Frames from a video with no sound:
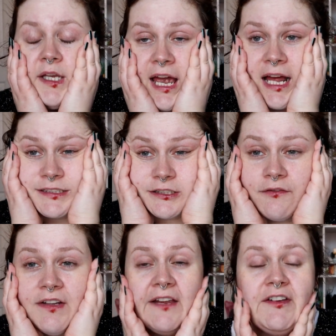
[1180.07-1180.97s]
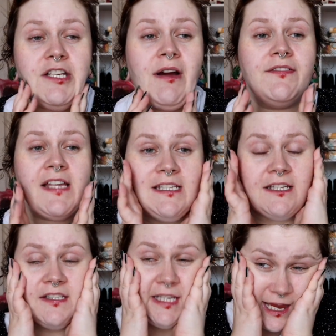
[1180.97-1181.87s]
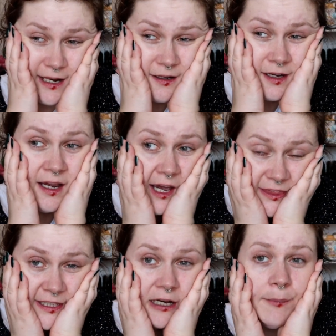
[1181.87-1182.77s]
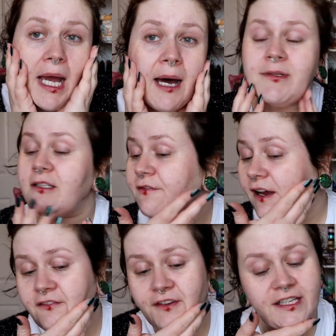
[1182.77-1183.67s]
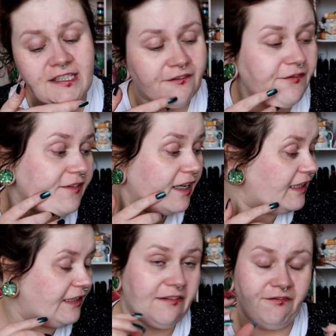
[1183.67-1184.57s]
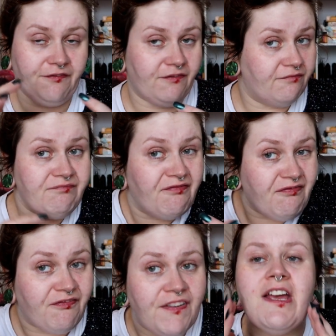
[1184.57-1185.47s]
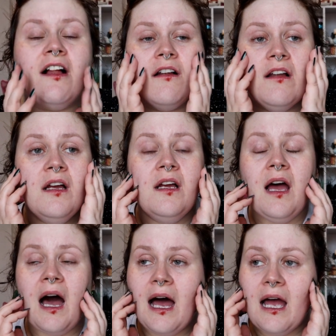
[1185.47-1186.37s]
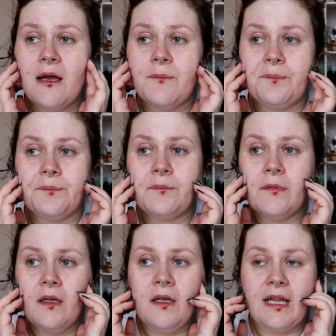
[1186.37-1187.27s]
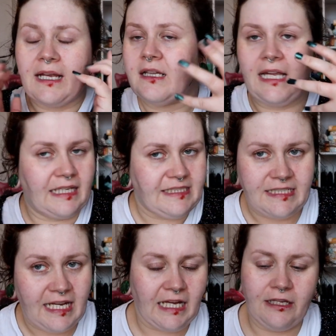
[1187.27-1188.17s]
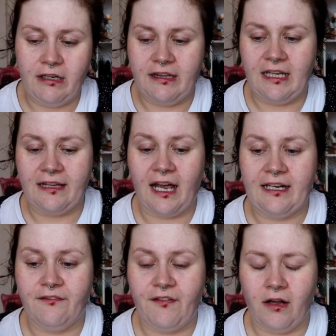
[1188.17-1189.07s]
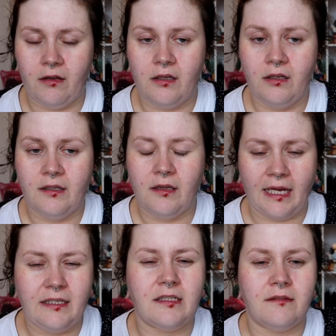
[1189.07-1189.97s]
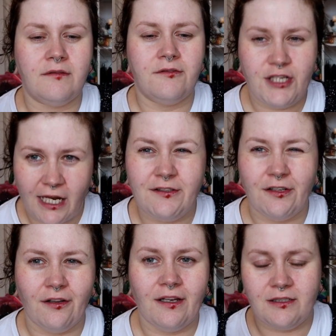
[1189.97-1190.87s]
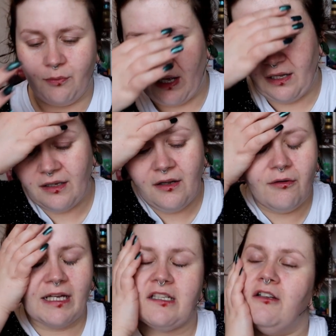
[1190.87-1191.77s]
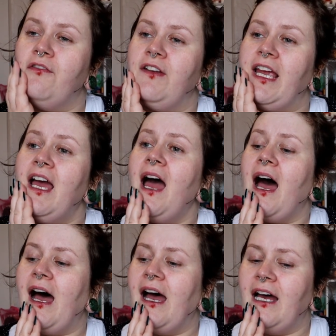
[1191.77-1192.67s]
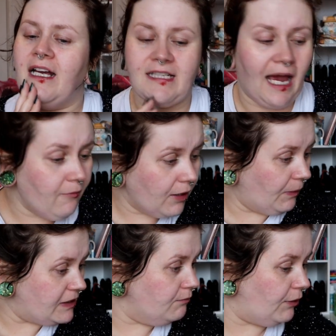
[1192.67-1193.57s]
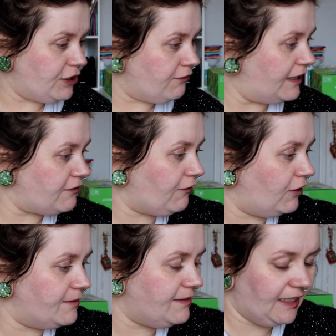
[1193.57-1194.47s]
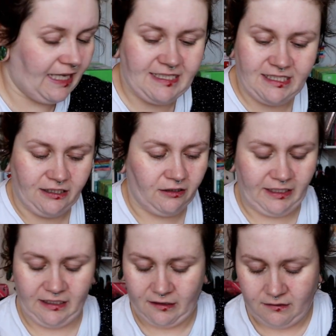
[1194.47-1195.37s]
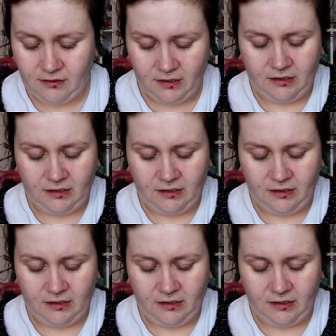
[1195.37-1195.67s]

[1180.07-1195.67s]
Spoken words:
Yeah, it's lovely. If you do have sensitive skin, I think that'll be absolutely fine for you, because that it didn't feel like I say tingly or anything like that, and it felt nice and gentle as well. Well, that's lovely. And I'm gonna put some moisturizer on. I've got some Celestial here,